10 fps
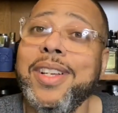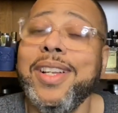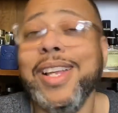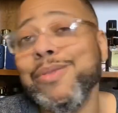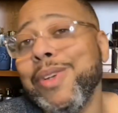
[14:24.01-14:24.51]

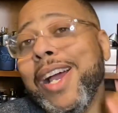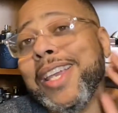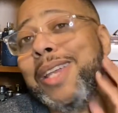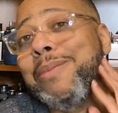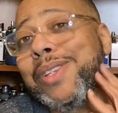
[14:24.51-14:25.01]
That's where I
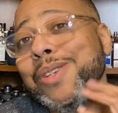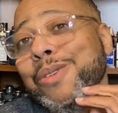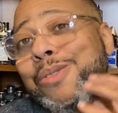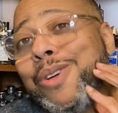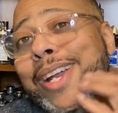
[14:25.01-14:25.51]
keep this
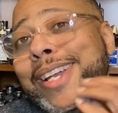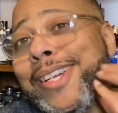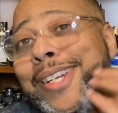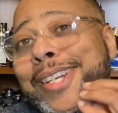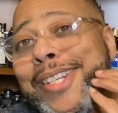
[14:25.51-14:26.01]
old gray
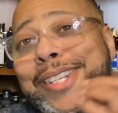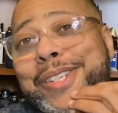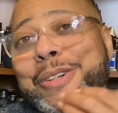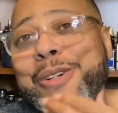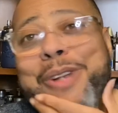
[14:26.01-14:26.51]

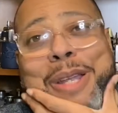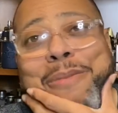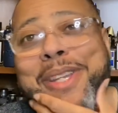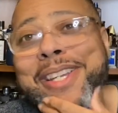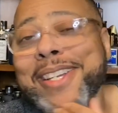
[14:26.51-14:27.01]

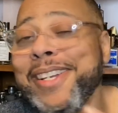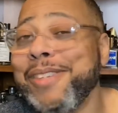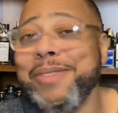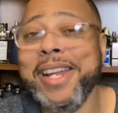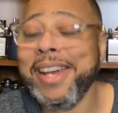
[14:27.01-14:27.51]
beard,
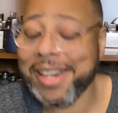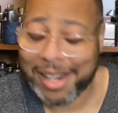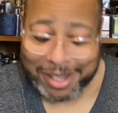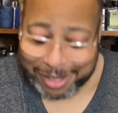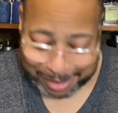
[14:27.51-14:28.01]
because without it I
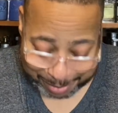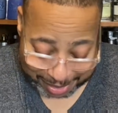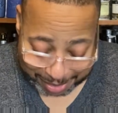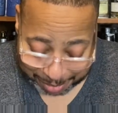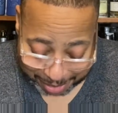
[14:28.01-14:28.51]
look. But
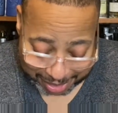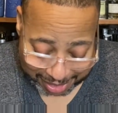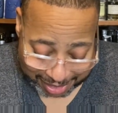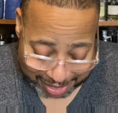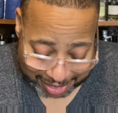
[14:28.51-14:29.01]
anyway,
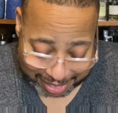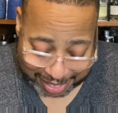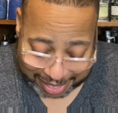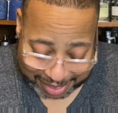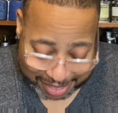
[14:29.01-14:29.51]

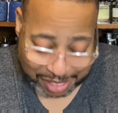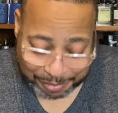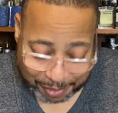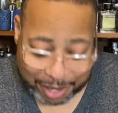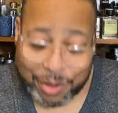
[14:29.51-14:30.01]
this
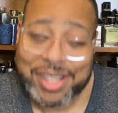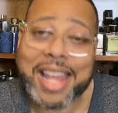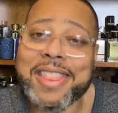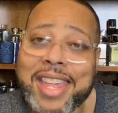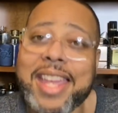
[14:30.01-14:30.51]
fragrance I
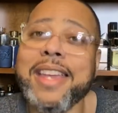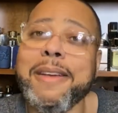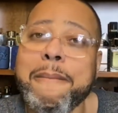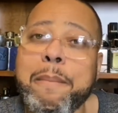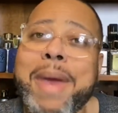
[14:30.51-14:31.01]
think
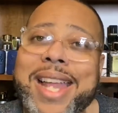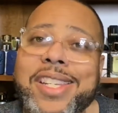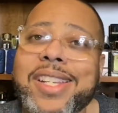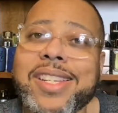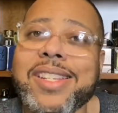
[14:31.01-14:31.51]

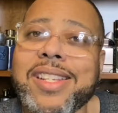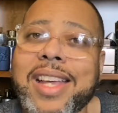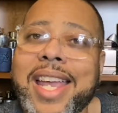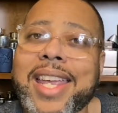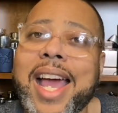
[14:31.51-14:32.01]
matches
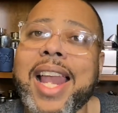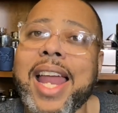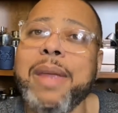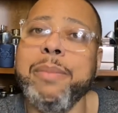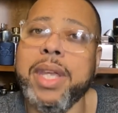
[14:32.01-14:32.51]
a guy
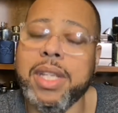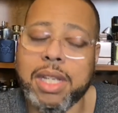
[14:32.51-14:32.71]
like me.